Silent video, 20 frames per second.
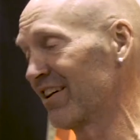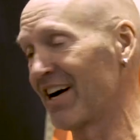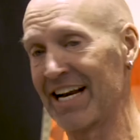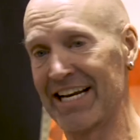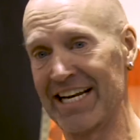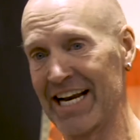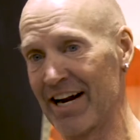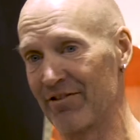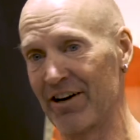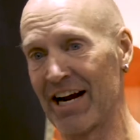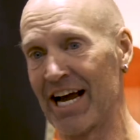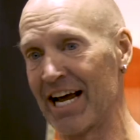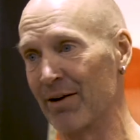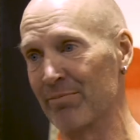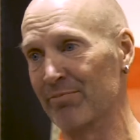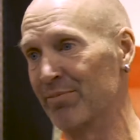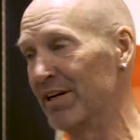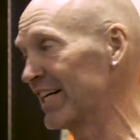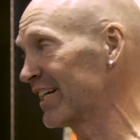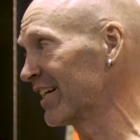I'd never had
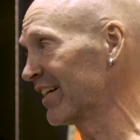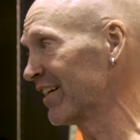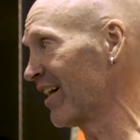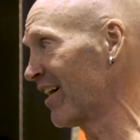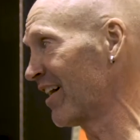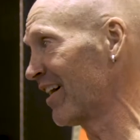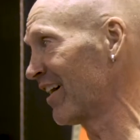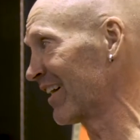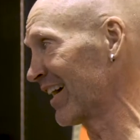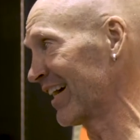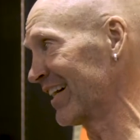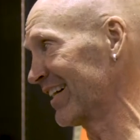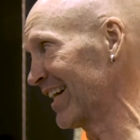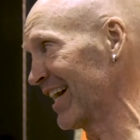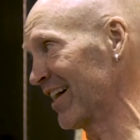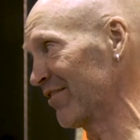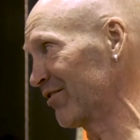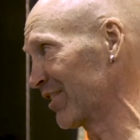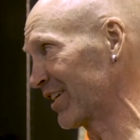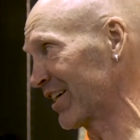a beacon on. I'd
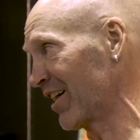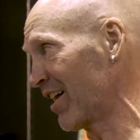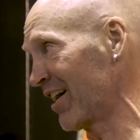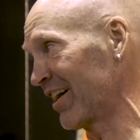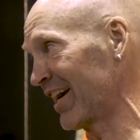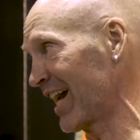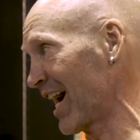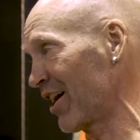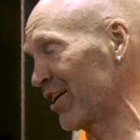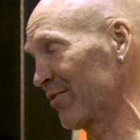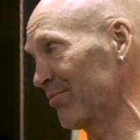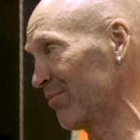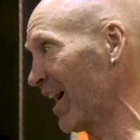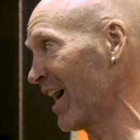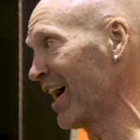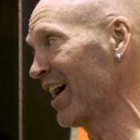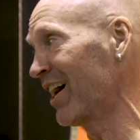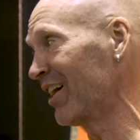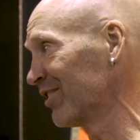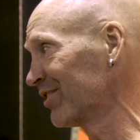never gone out of
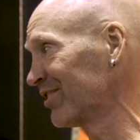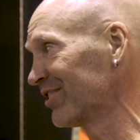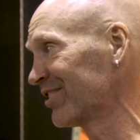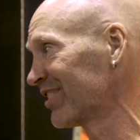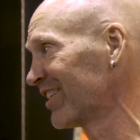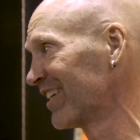bounds.